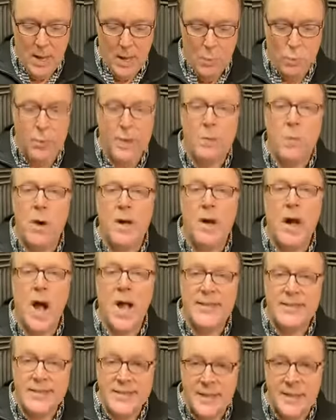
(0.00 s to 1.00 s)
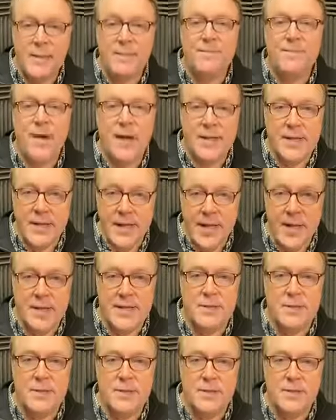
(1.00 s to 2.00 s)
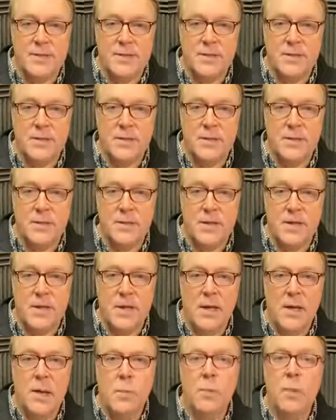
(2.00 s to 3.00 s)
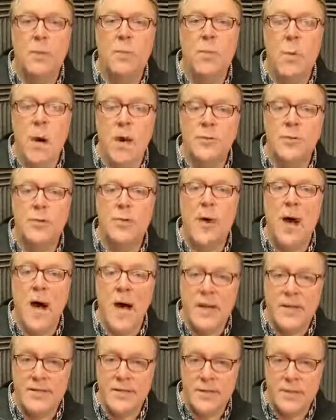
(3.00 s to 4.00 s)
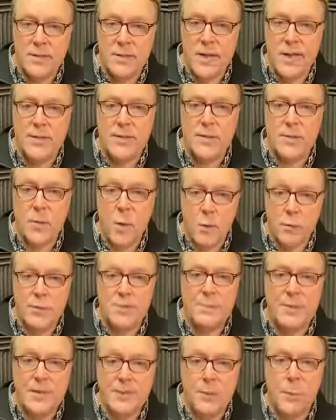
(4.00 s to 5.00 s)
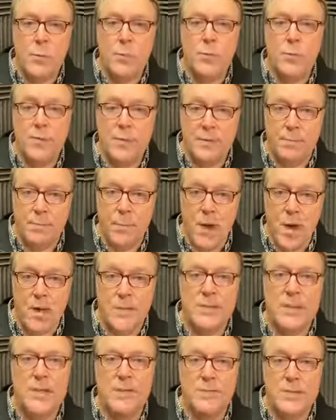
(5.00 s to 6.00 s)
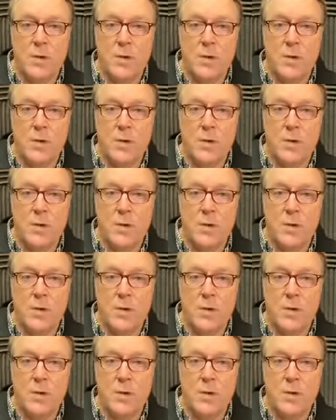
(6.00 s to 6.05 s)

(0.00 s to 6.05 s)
We want to identify cases. We want to isolate those people with positive